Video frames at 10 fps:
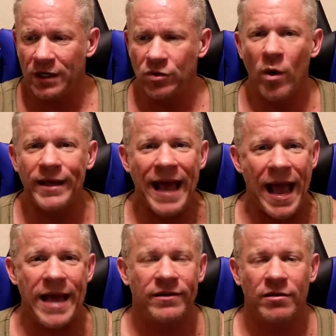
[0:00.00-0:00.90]

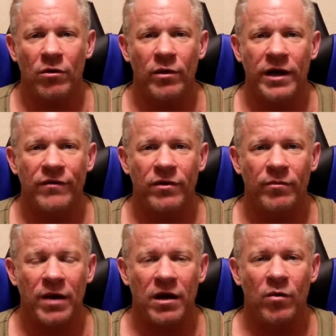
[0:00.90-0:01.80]
28 or
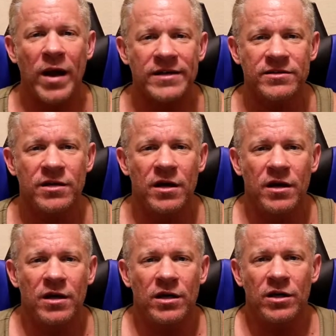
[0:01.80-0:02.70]
whatever waist,
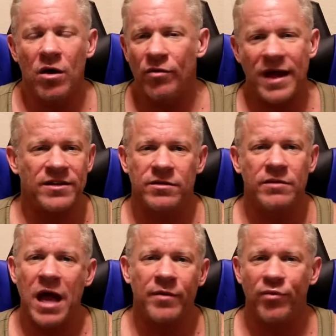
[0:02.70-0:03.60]
that's
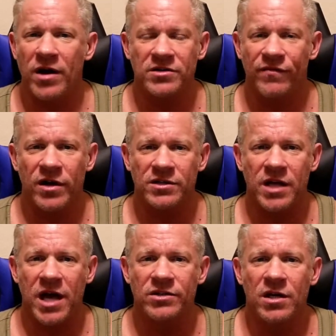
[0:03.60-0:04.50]
not impressive on
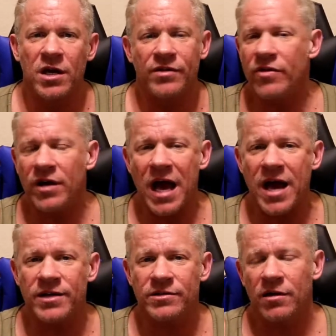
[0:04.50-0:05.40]
stage. The other
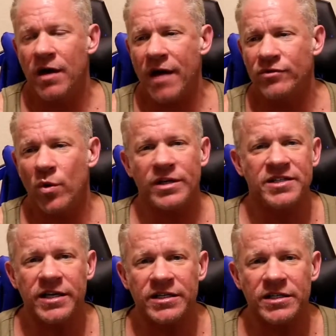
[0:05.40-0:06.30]
guys have
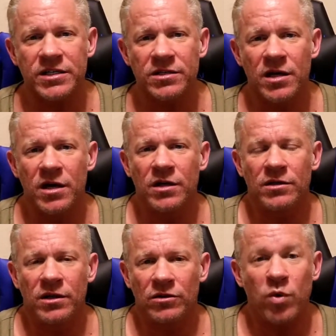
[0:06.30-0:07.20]
26s,
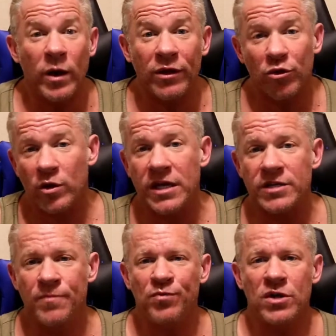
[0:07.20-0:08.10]

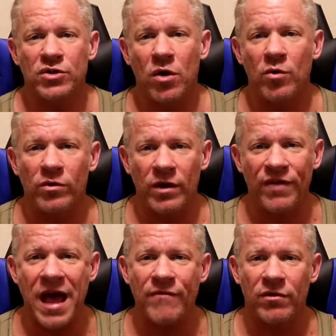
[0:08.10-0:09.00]
23s. So if
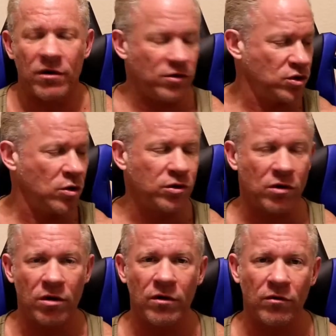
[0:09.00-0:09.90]
they have a
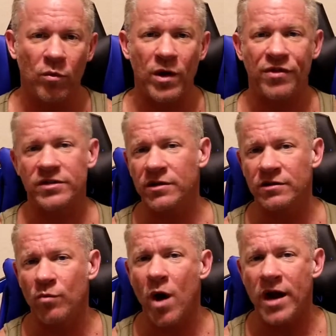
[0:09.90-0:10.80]
shoulder width as
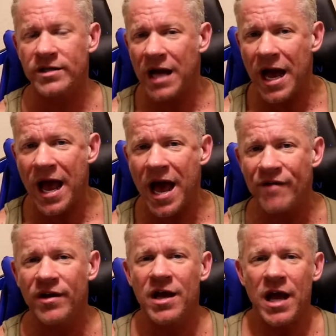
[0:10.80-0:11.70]
wide as I
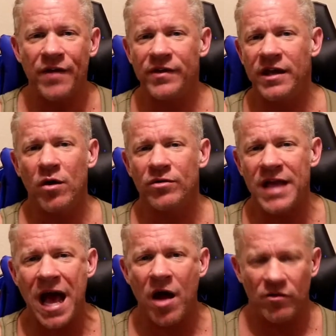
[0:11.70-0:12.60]
have, and then they go
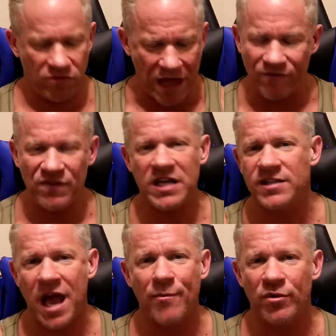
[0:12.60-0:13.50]
down, that V
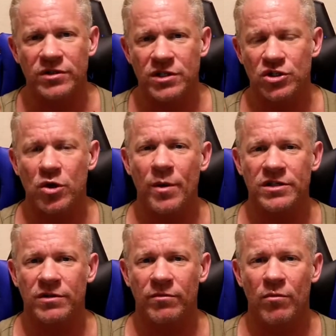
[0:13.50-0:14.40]
taper is just so
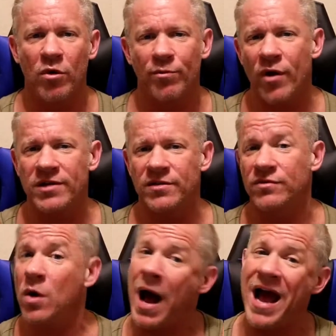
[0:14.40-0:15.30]
much more impressive.
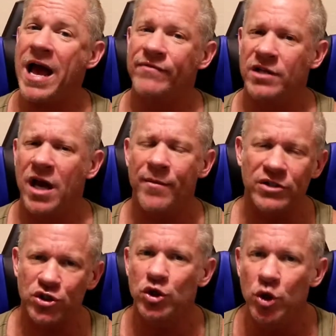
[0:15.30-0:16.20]
So I have to come
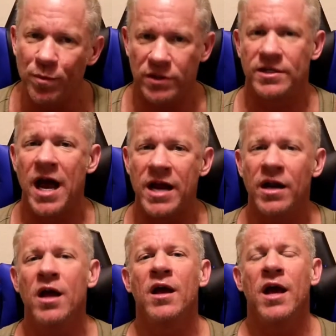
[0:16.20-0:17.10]
in super tight,
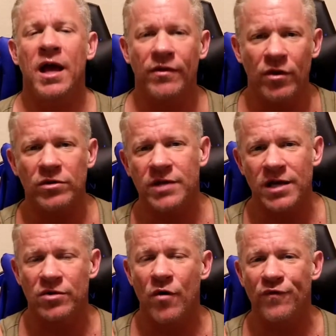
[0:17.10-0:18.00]
and those
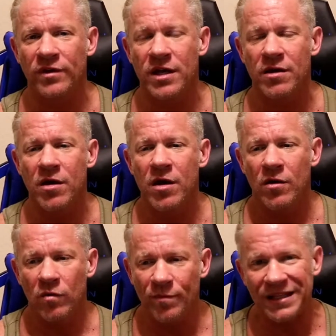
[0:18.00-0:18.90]
guys hopefully
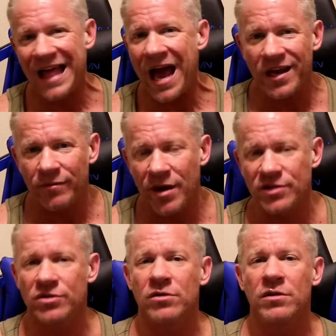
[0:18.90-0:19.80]
will be lacking
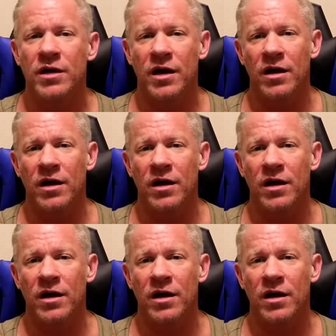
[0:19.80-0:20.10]
muscle,